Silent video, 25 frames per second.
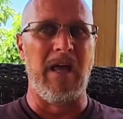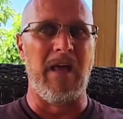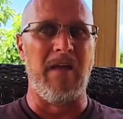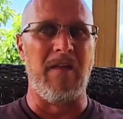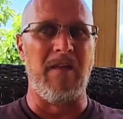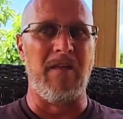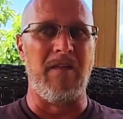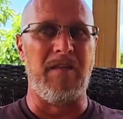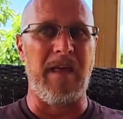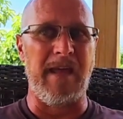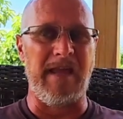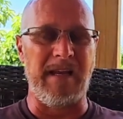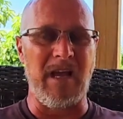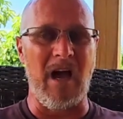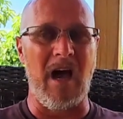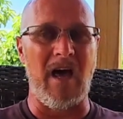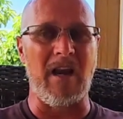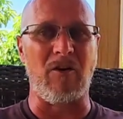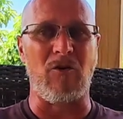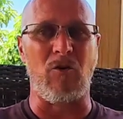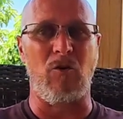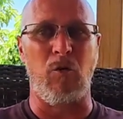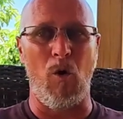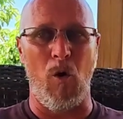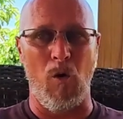they got
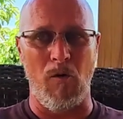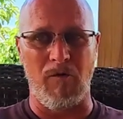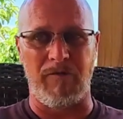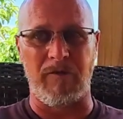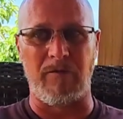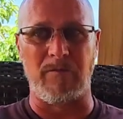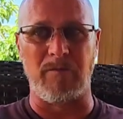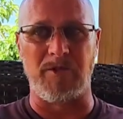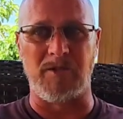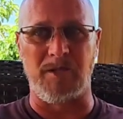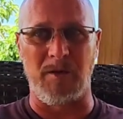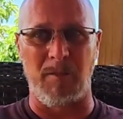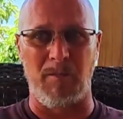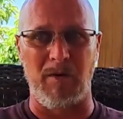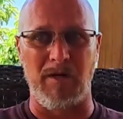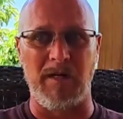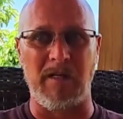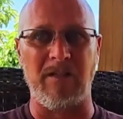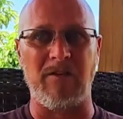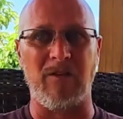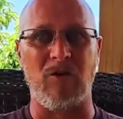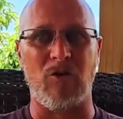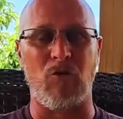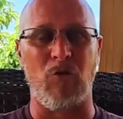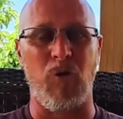a quote from somebody,
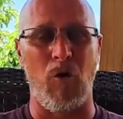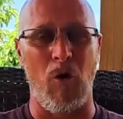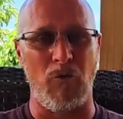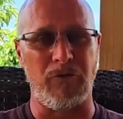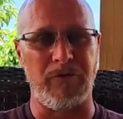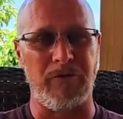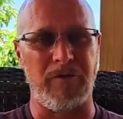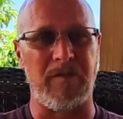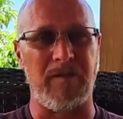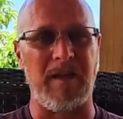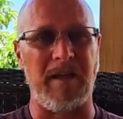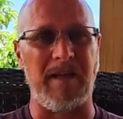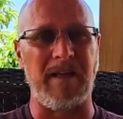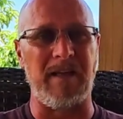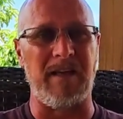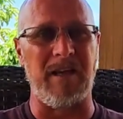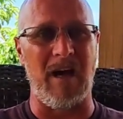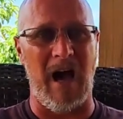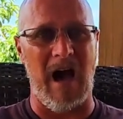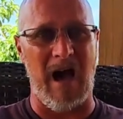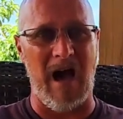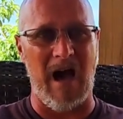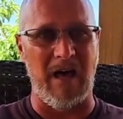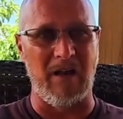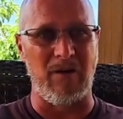and the quote that they
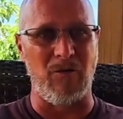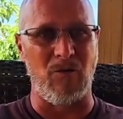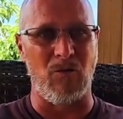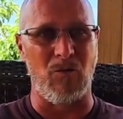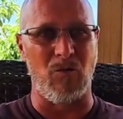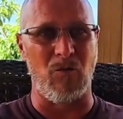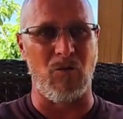got